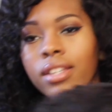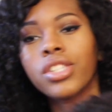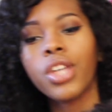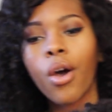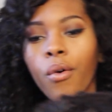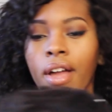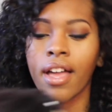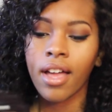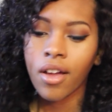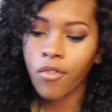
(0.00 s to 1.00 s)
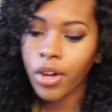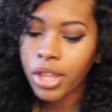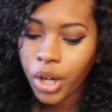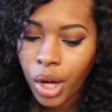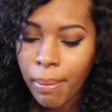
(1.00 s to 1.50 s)
So for
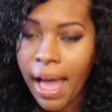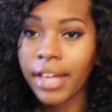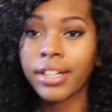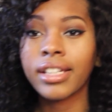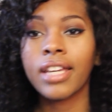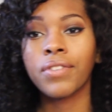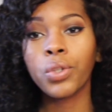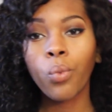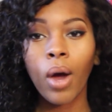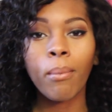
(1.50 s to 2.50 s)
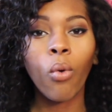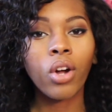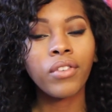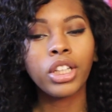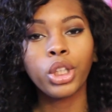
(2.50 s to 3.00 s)
the curl pattern, if you want
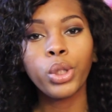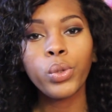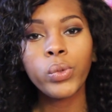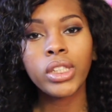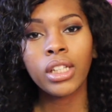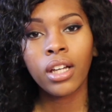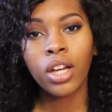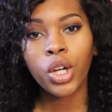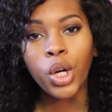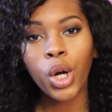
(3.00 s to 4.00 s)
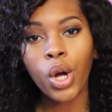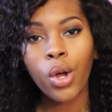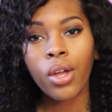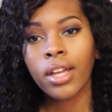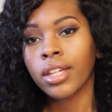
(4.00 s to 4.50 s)
more of a loose
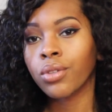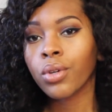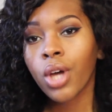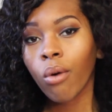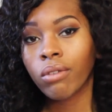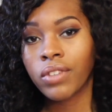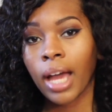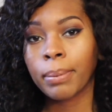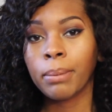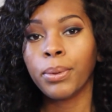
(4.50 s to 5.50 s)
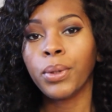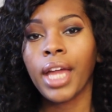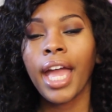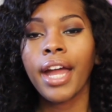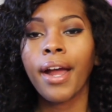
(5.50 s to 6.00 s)
curl, you'll go with VIP Beauty
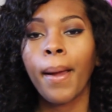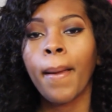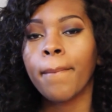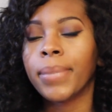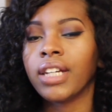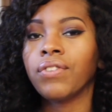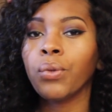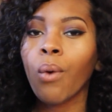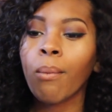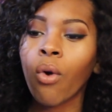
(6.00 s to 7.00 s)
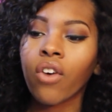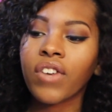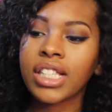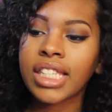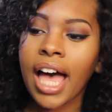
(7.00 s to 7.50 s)
hair. But if you want more of
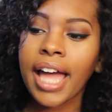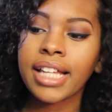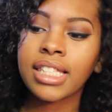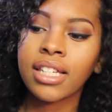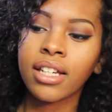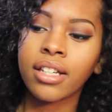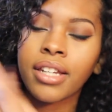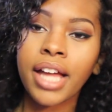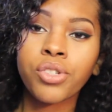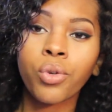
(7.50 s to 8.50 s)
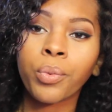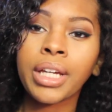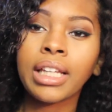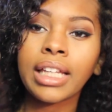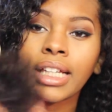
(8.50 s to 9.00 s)
a tight, natural
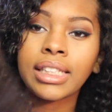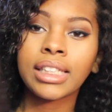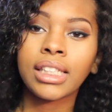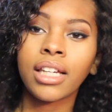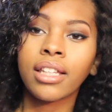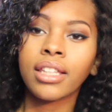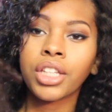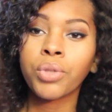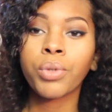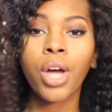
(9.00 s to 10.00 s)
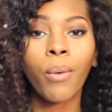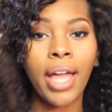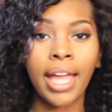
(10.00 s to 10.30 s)
ringlets, then you would go with